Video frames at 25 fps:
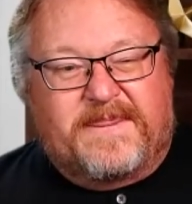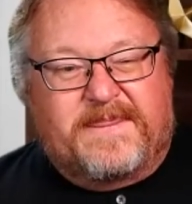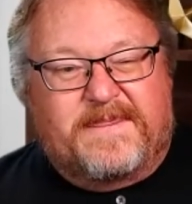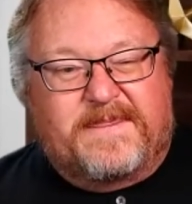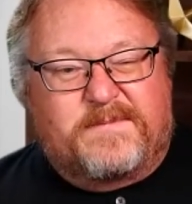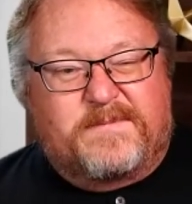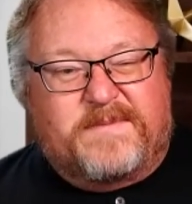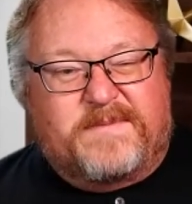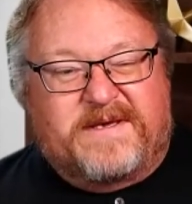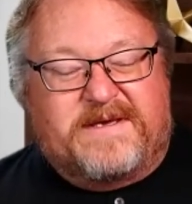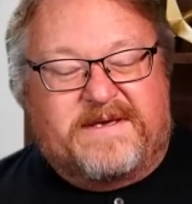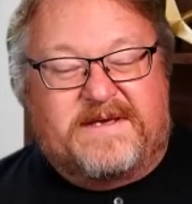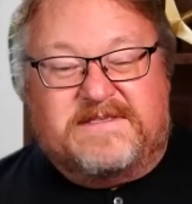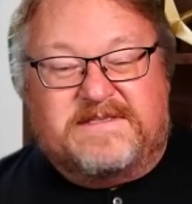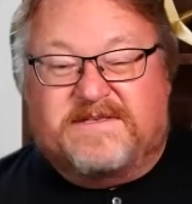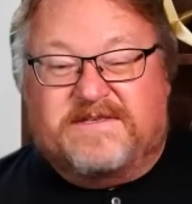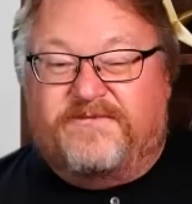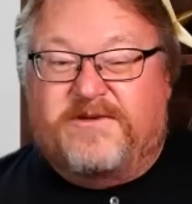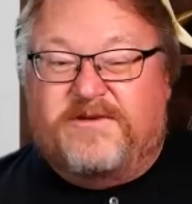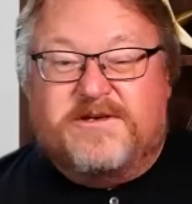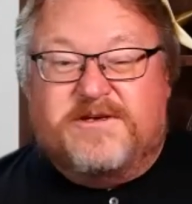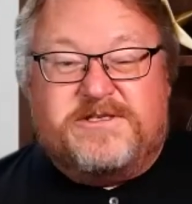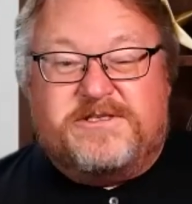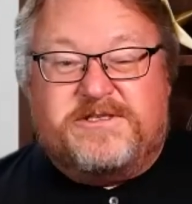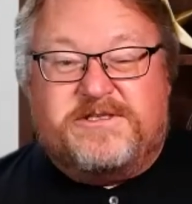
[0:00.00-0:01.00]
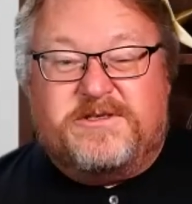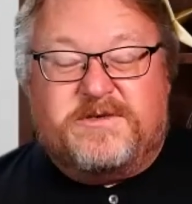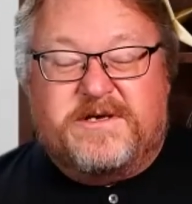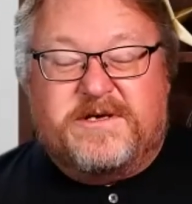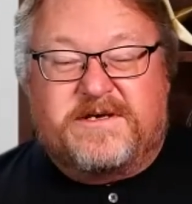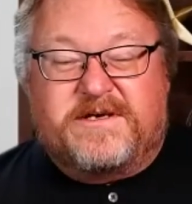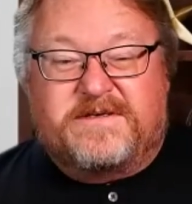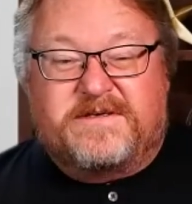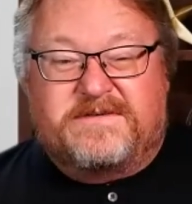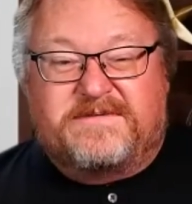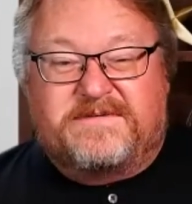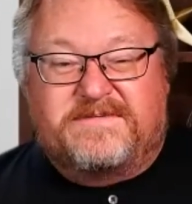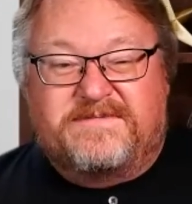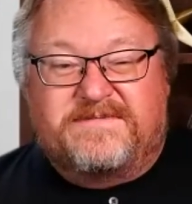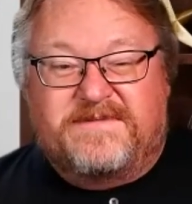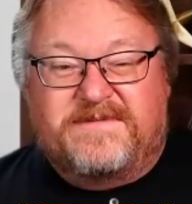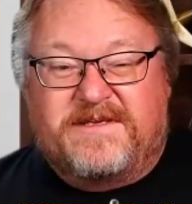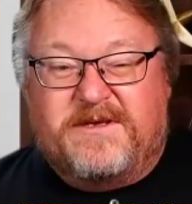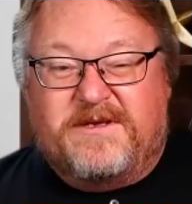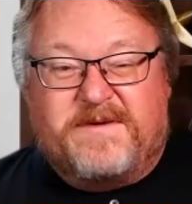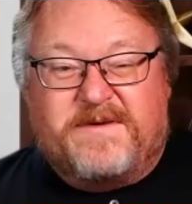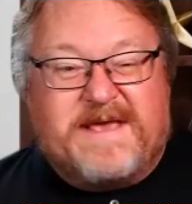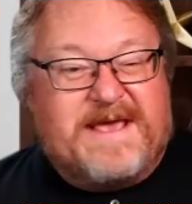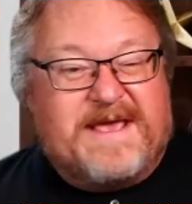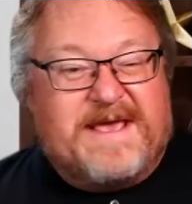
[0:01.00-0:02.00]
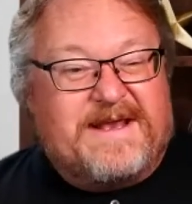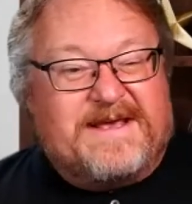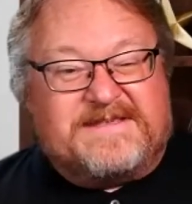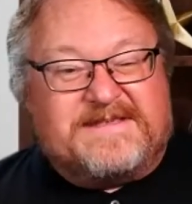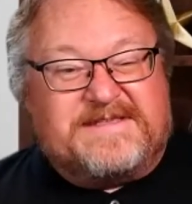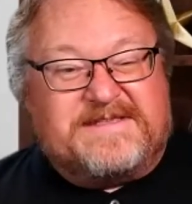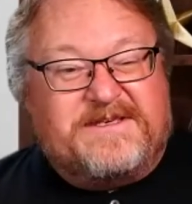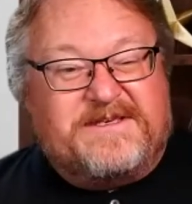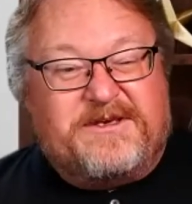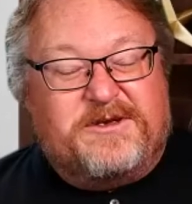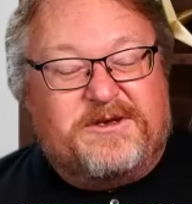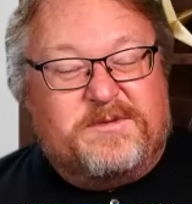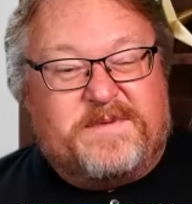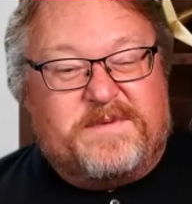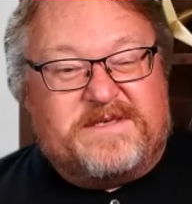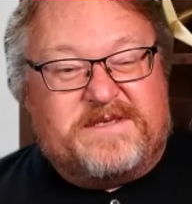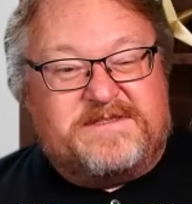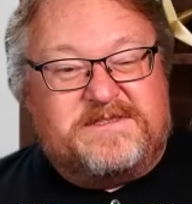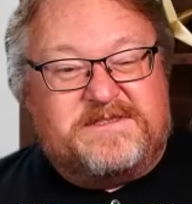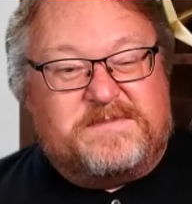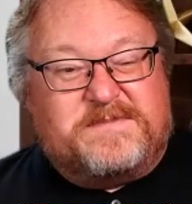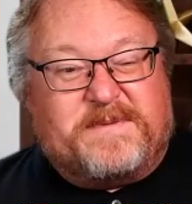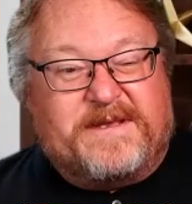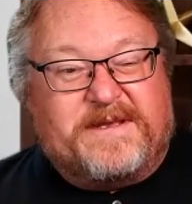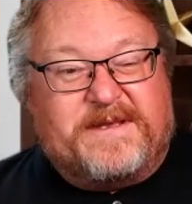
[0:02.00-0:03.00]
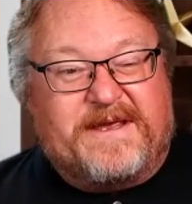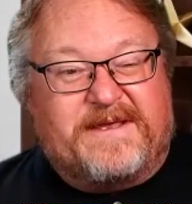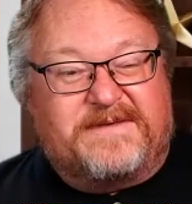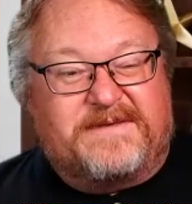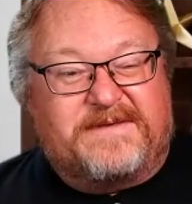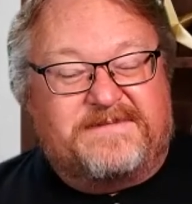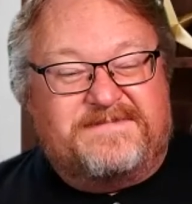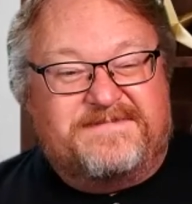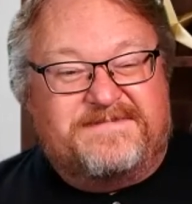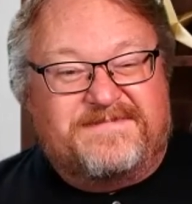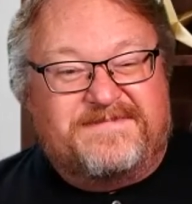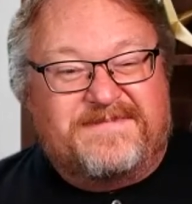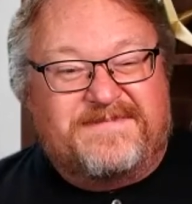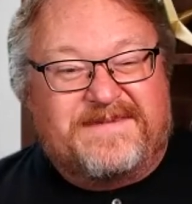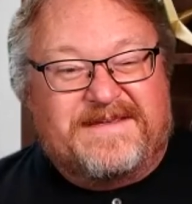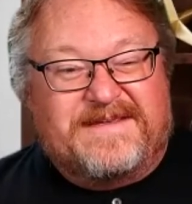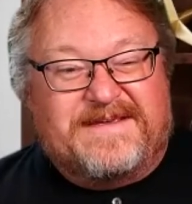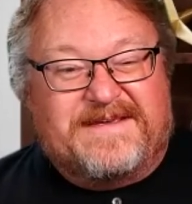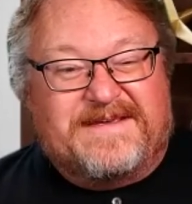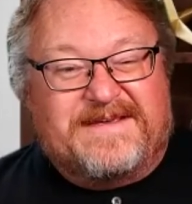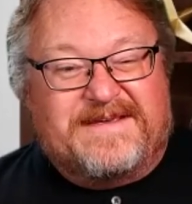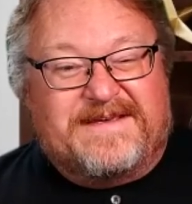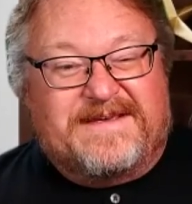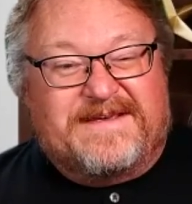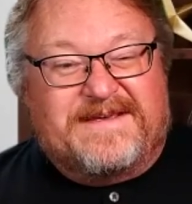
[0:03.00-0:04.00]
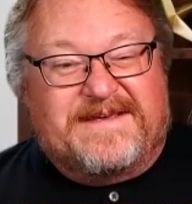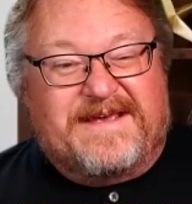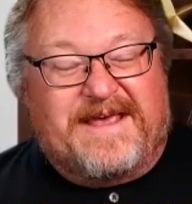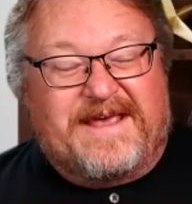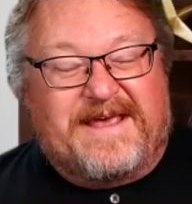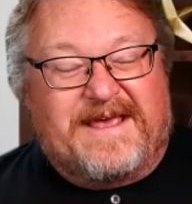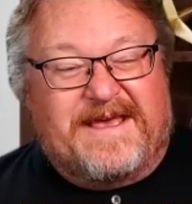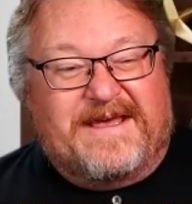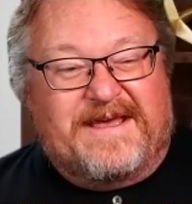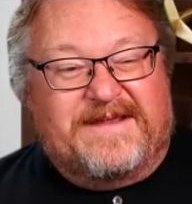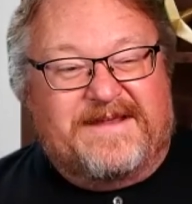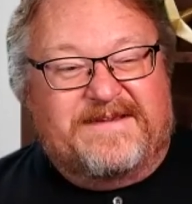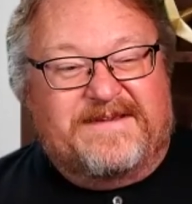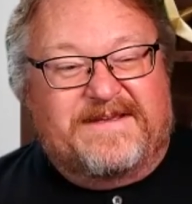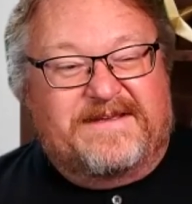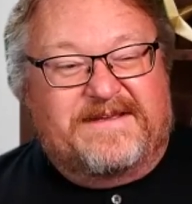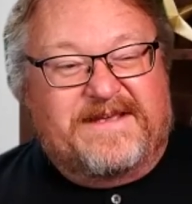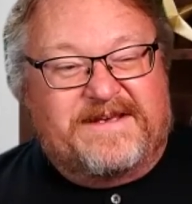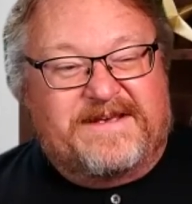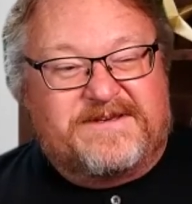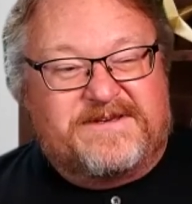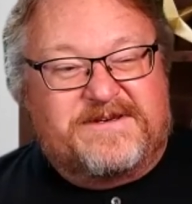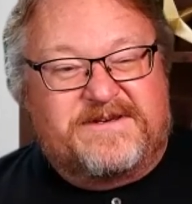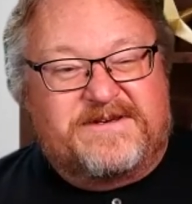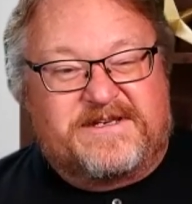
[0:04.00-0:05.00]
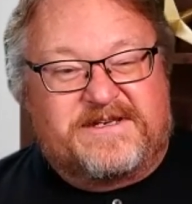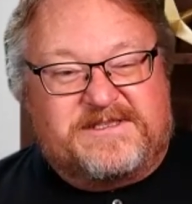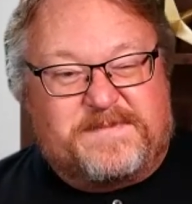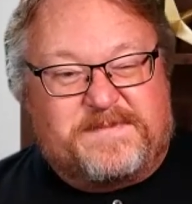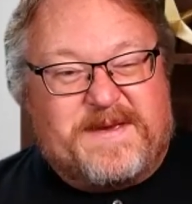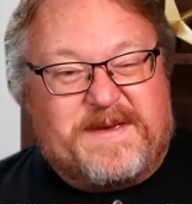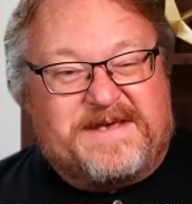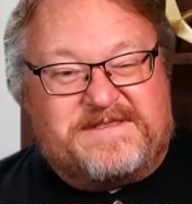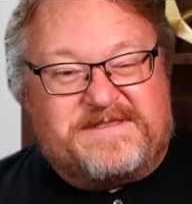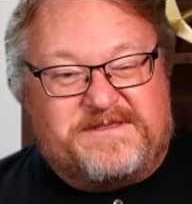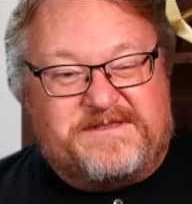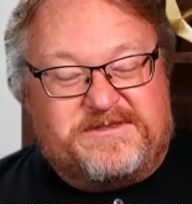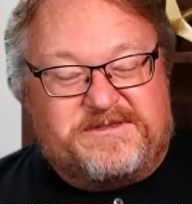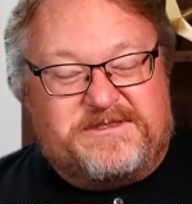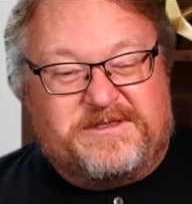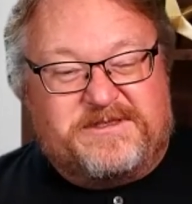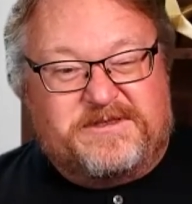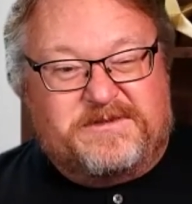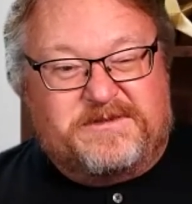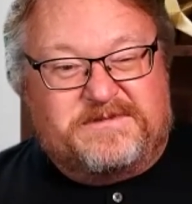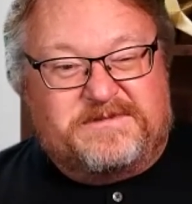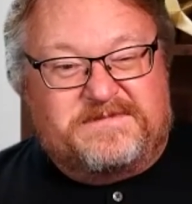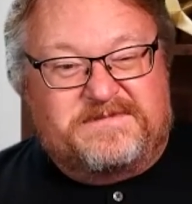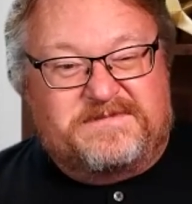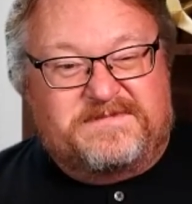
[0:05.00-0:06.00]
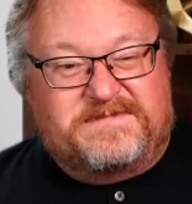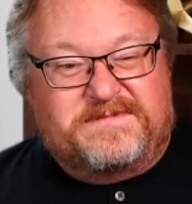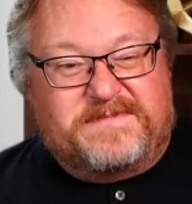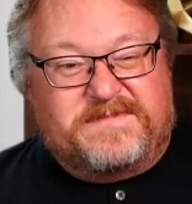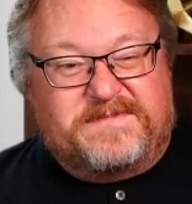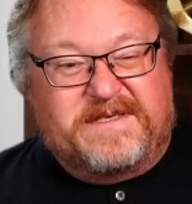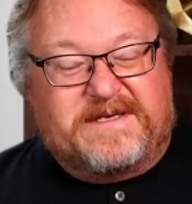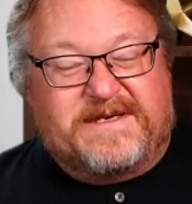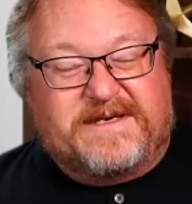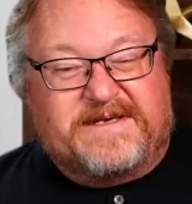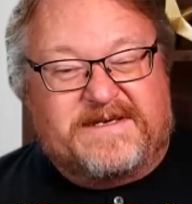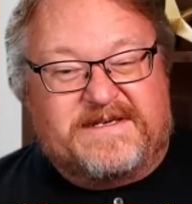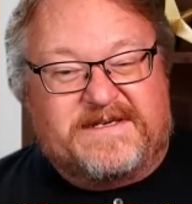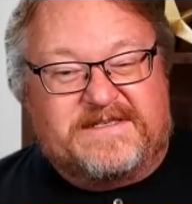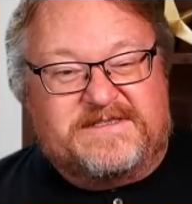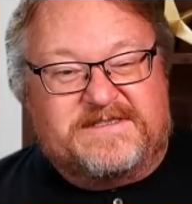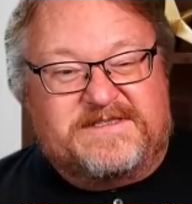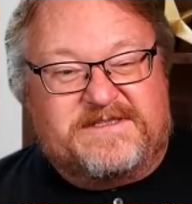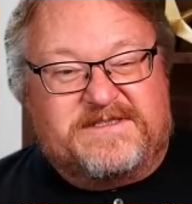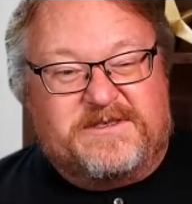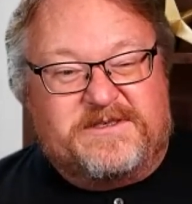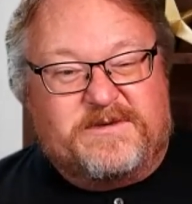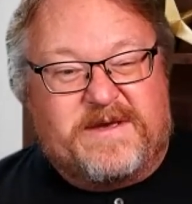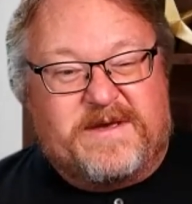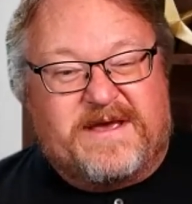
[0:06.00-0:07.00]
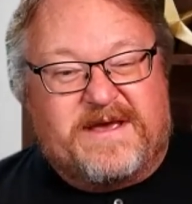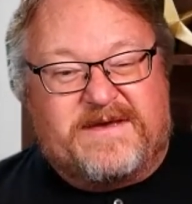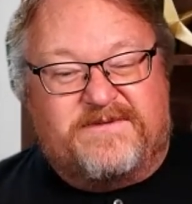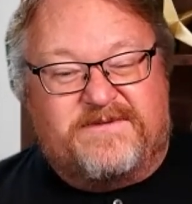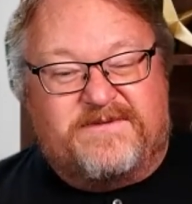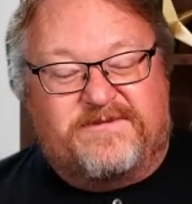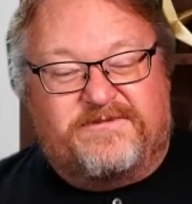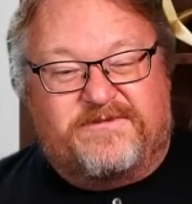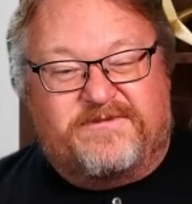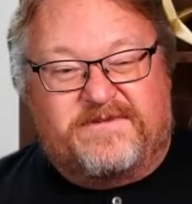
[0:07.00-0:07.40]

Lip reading: Because if you're short, you can't execute your business plan and the lender expects you to because you have